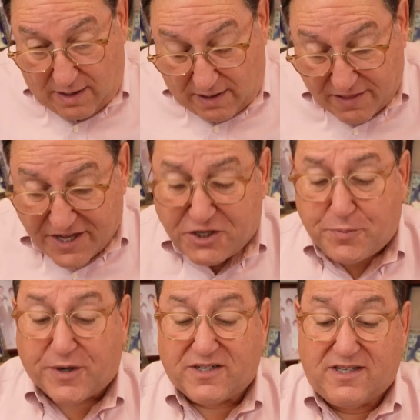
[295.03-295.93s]
This
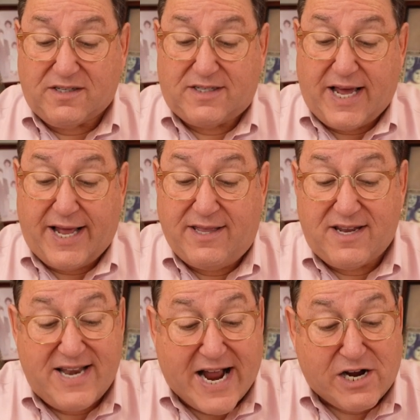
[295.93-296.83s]
person said the
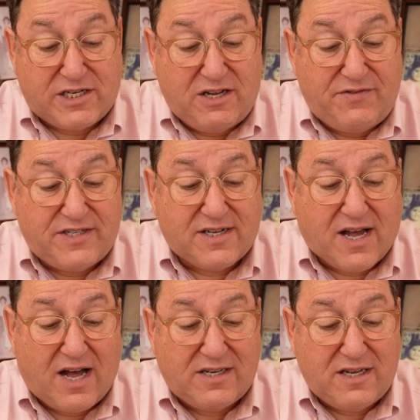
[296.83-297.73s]
narrative is a
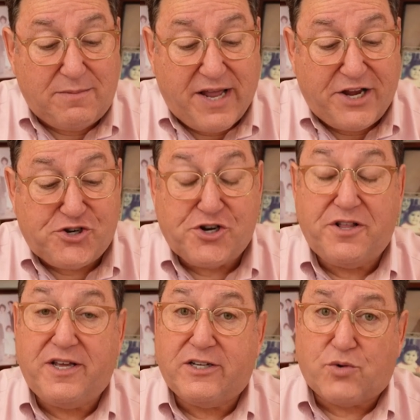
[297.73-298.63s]
condemnation of
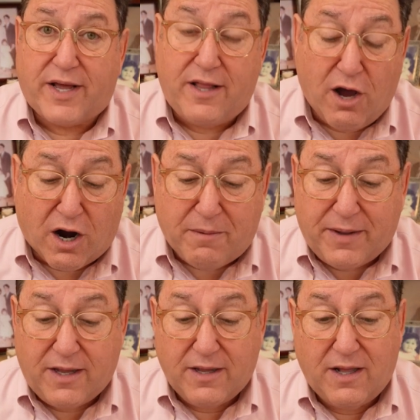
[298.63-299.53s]
the Israeli army,